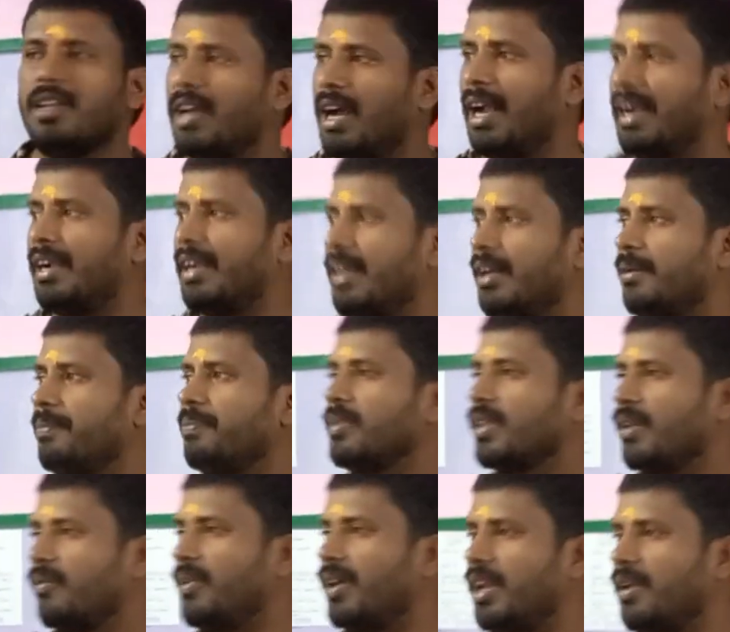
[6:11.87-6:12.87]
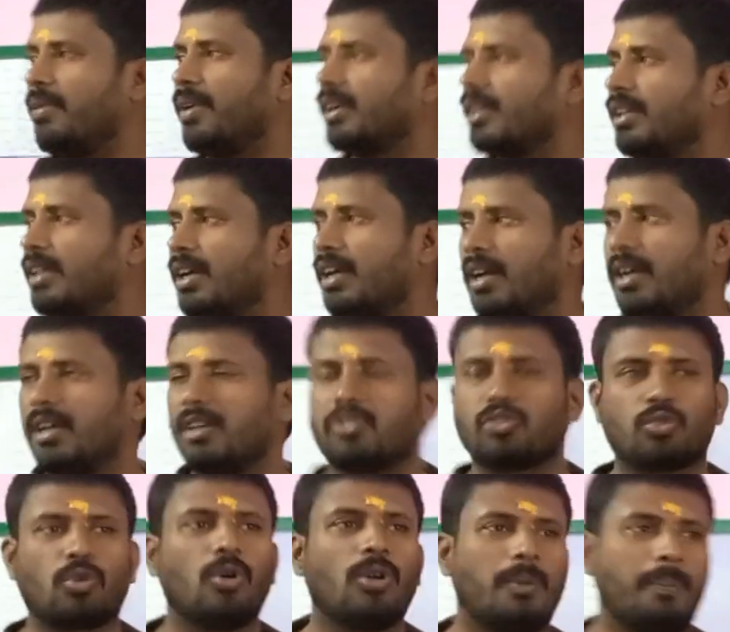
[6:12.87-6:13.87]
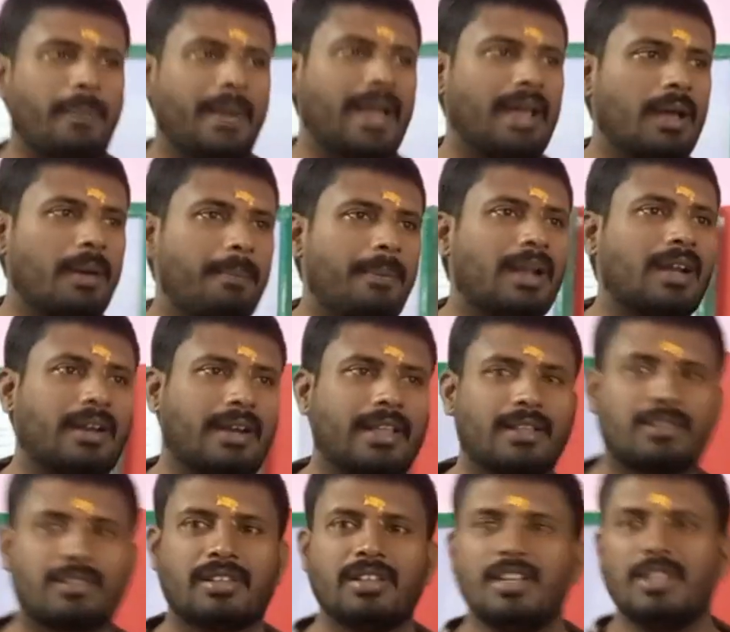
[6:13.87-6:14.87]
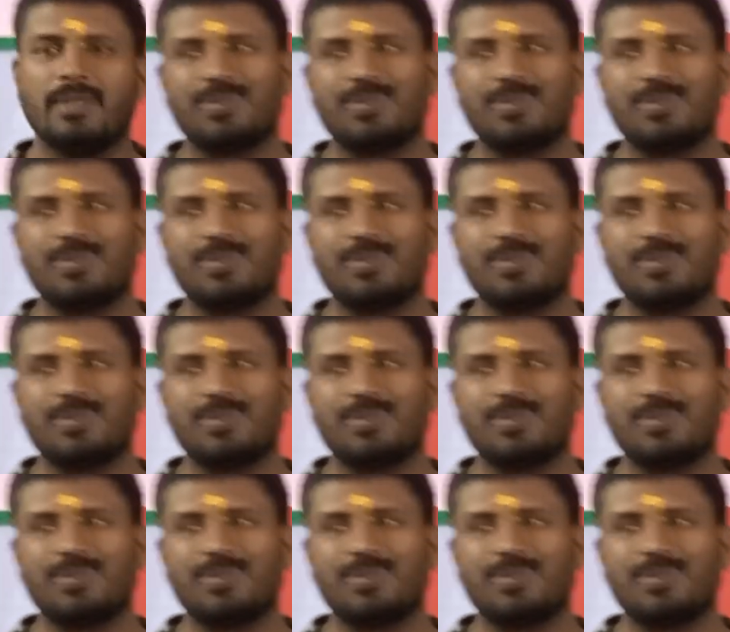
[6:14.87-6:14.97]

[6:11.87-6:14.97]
and whenever the school bell rings,